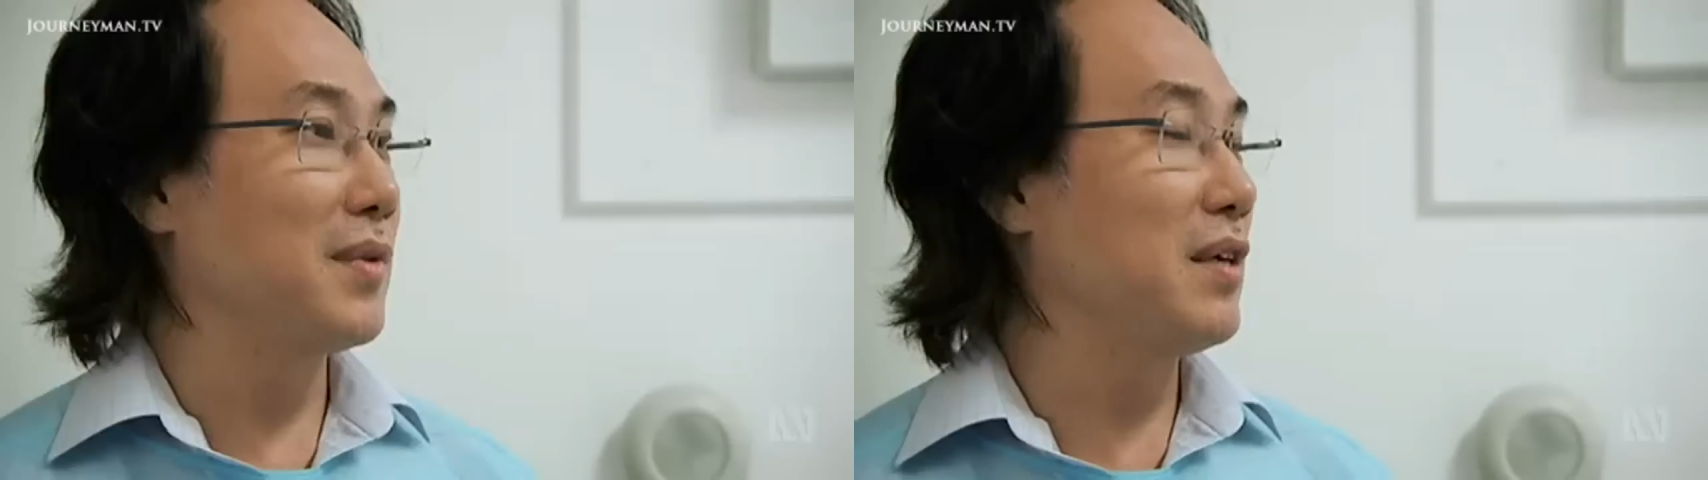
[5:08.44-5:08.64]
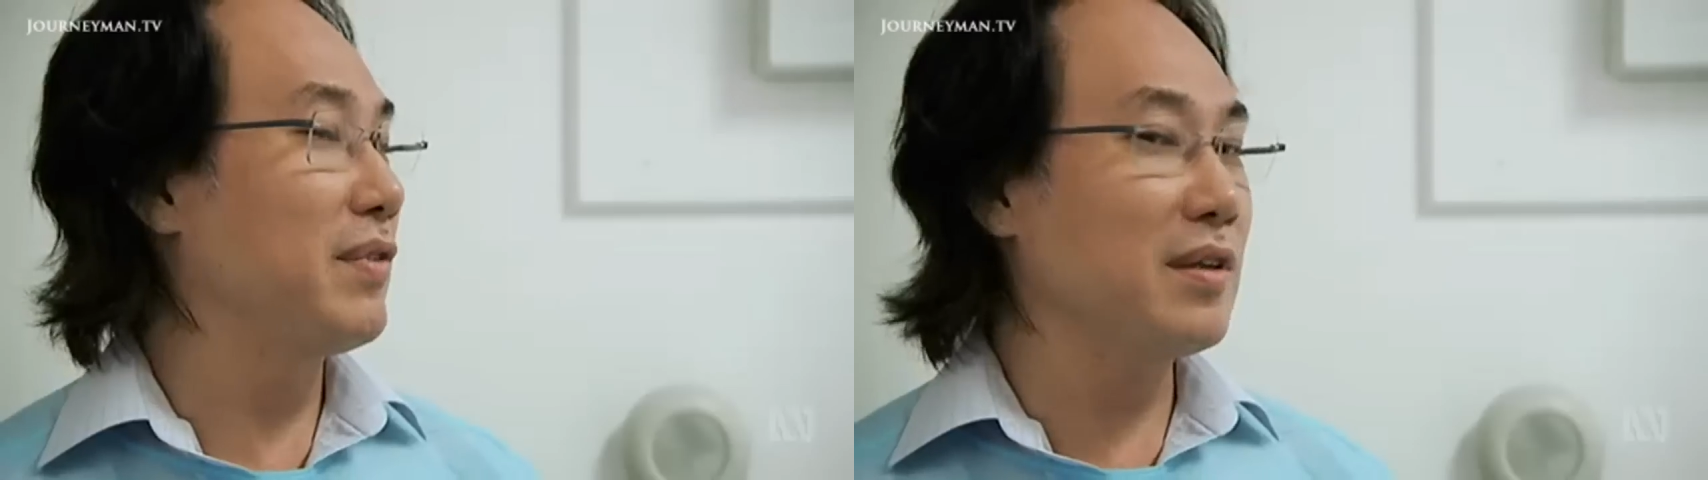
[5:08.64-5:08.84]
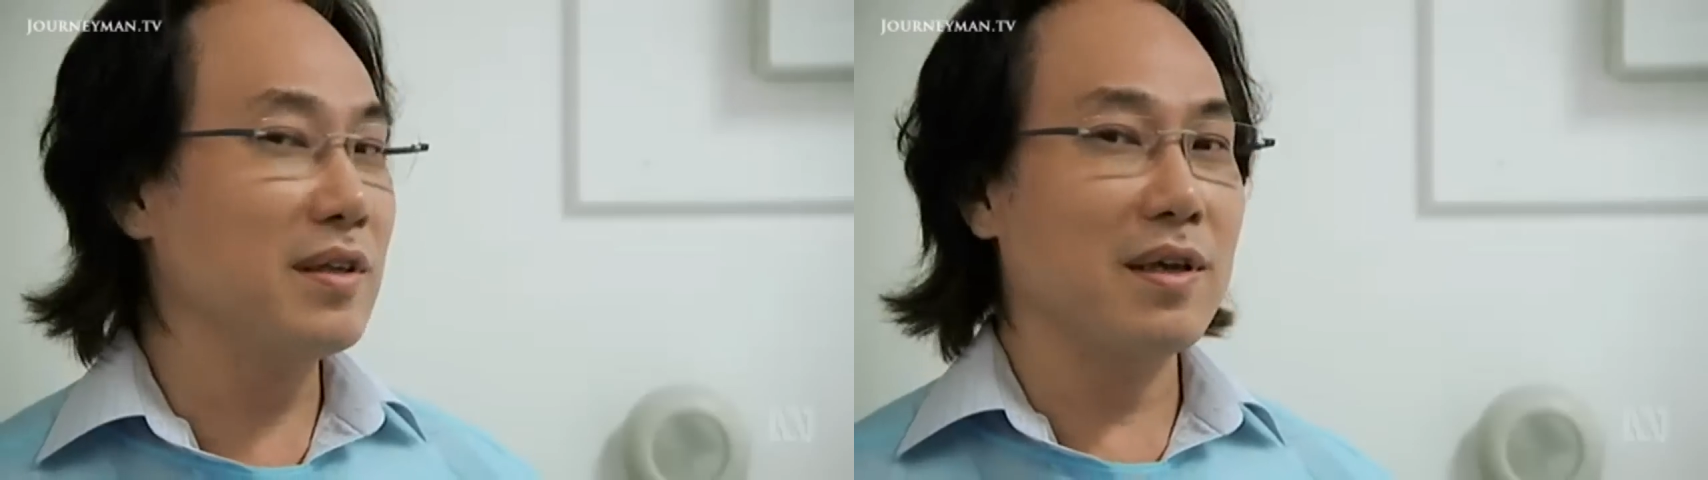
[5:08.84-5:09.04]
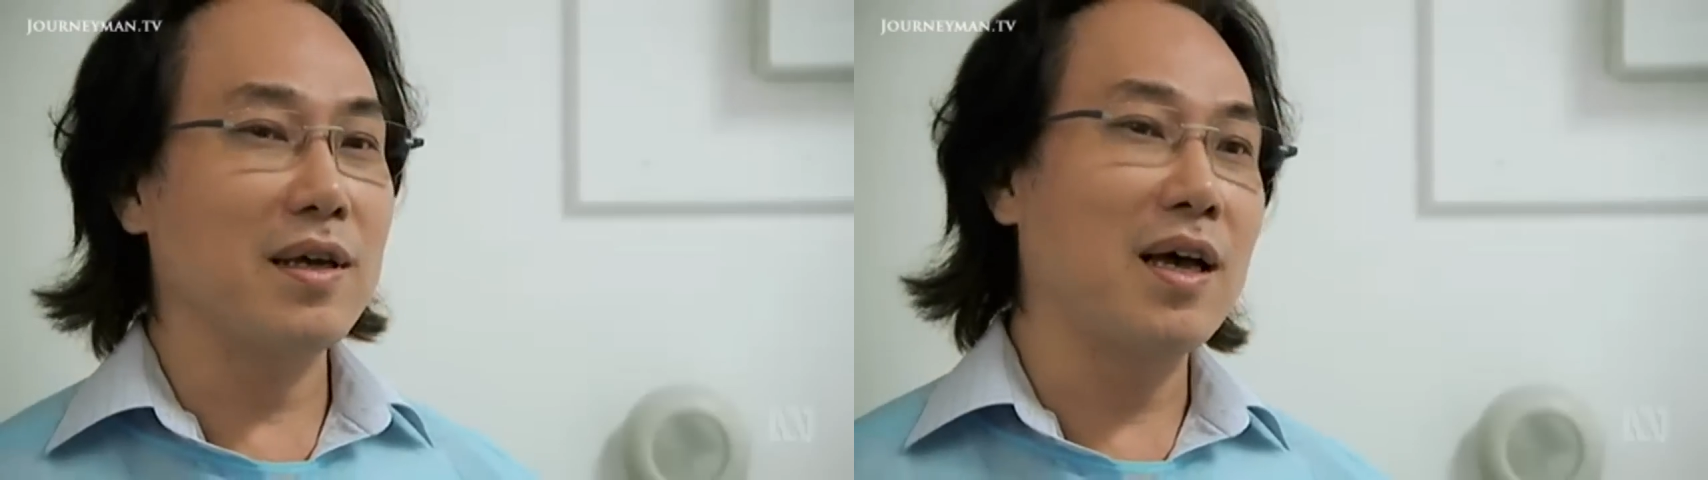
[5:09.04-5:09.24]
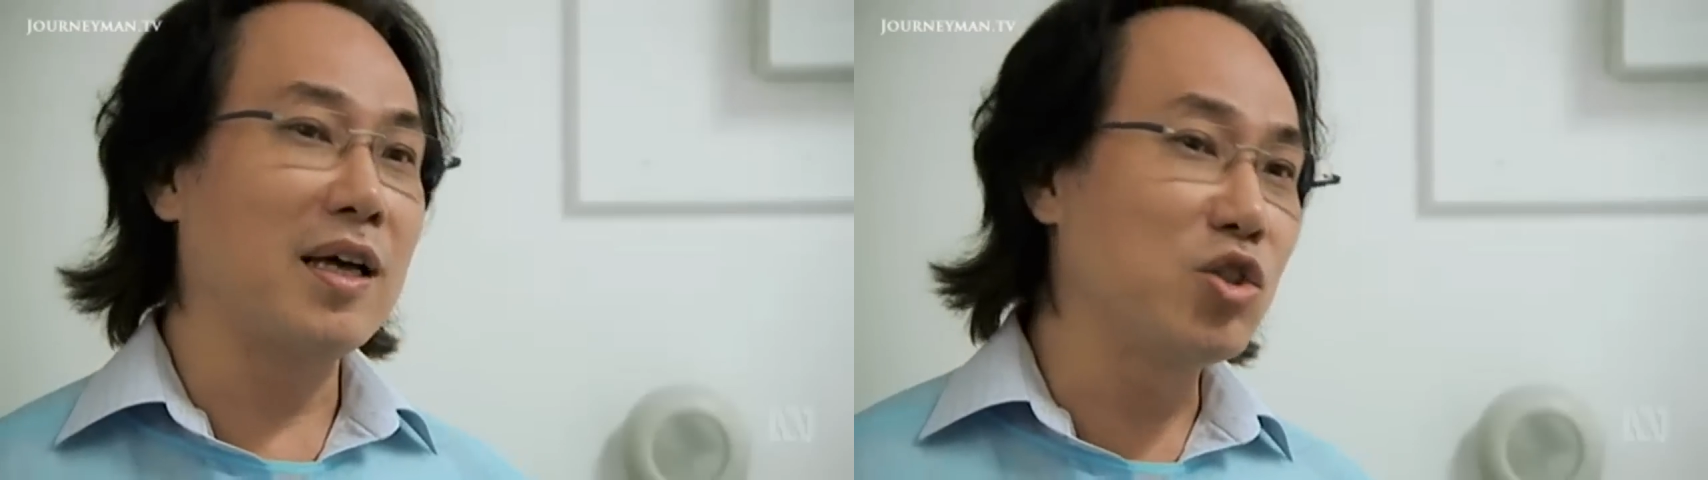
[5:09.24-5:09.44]
Even
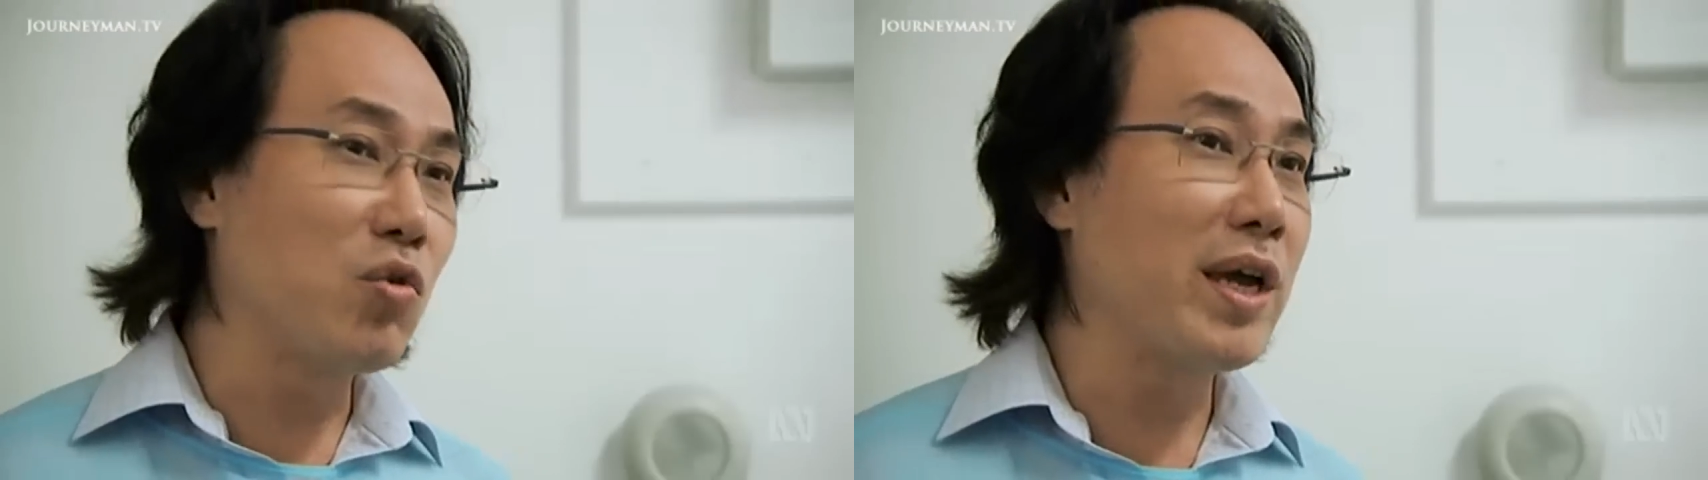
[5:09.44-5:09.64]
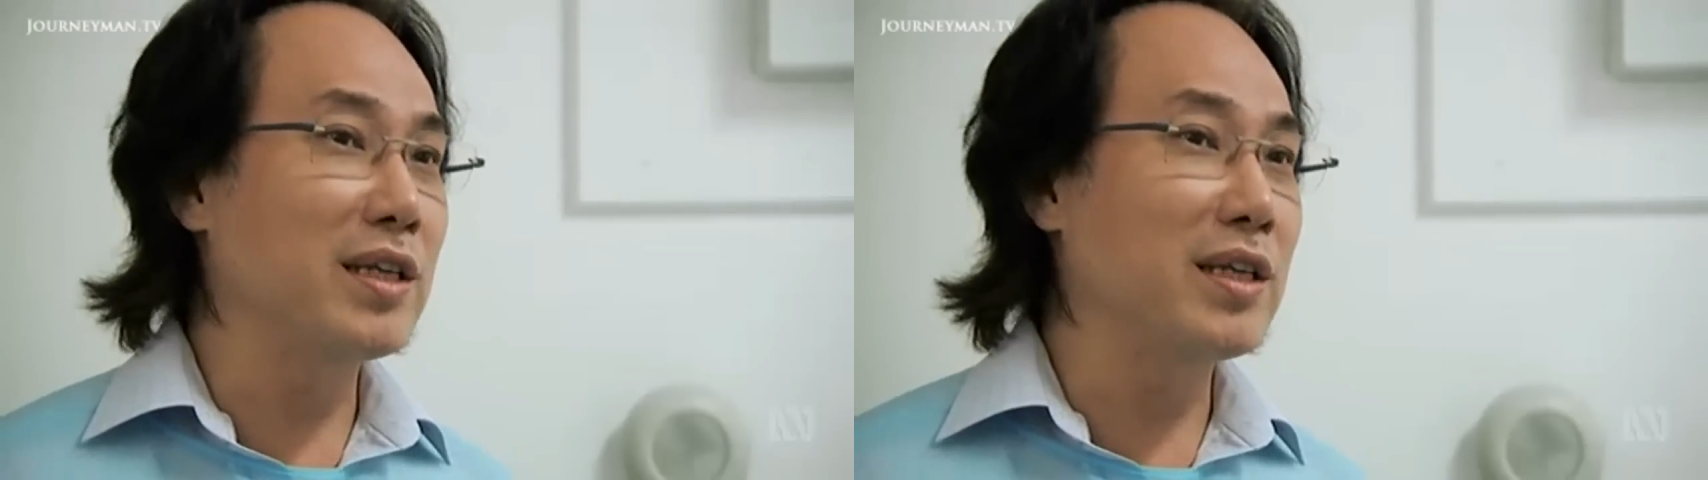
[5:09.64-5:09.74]
uh, trained